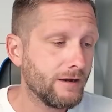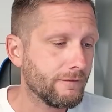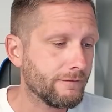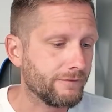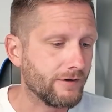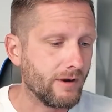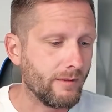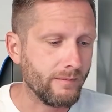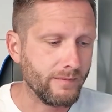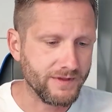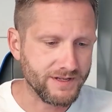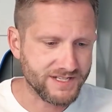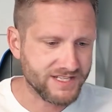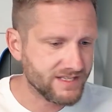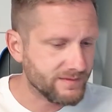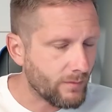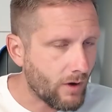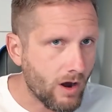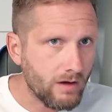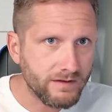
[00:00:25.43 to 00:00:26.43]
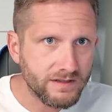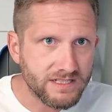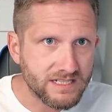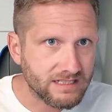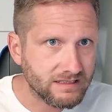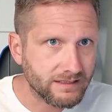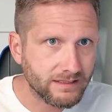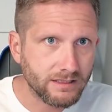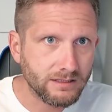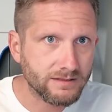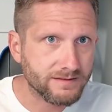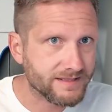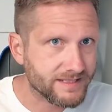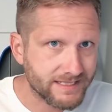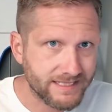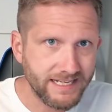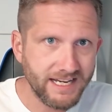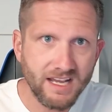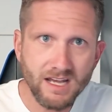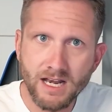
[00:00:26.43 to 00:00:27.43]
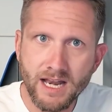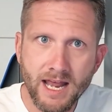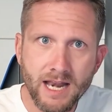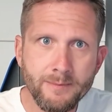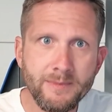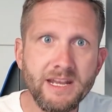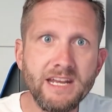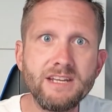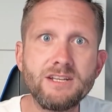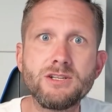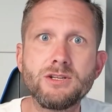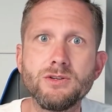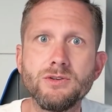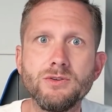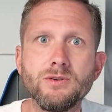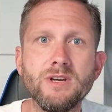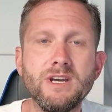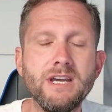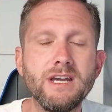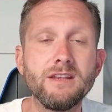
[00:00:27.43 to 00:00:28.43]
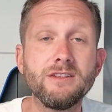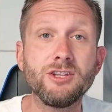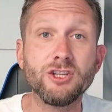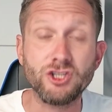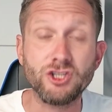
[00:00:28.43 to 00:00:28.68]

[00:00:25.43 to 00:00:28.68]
From the smallest little sea anemone to the